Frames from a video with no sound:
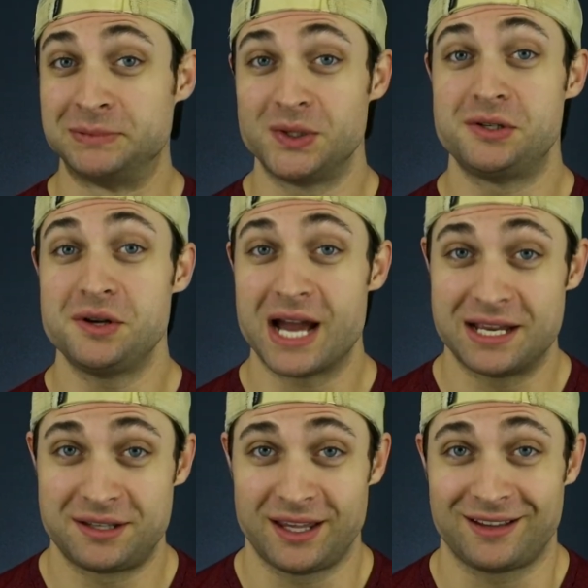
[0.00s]
What did you
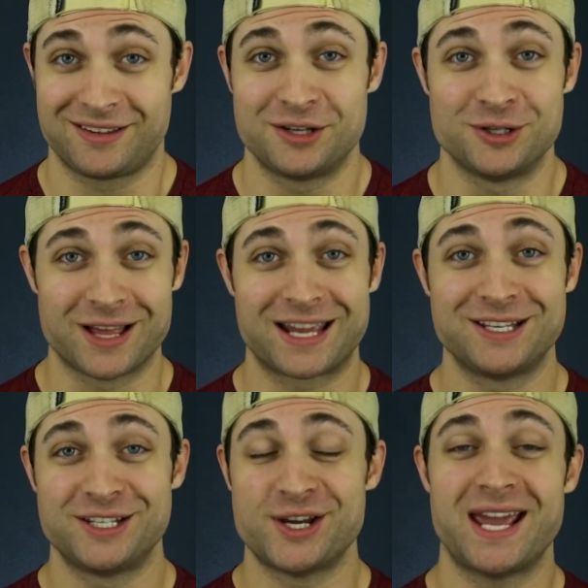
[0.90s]
guys think? Did you like
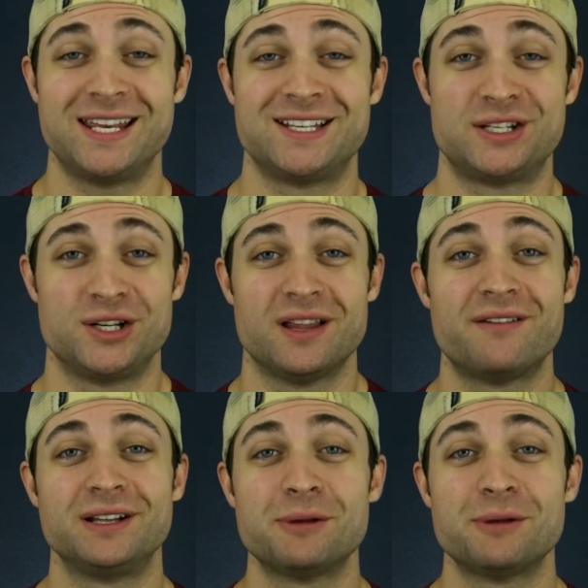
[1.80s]
it? Did you hate it? Did you love it?